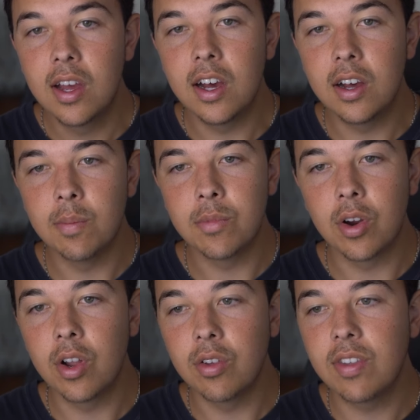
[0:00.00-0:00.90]

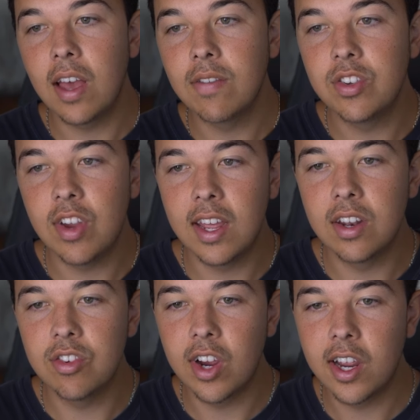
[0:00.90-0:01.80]
Darnell Savage,
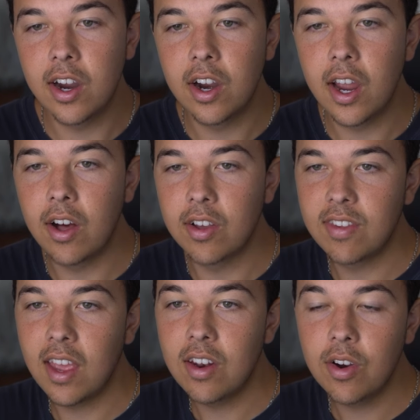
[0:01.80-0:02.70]
and Jair
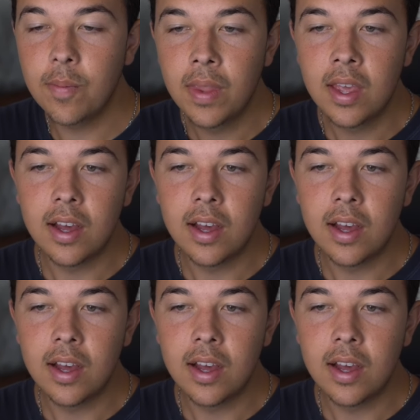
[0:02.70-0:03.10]
Alexander.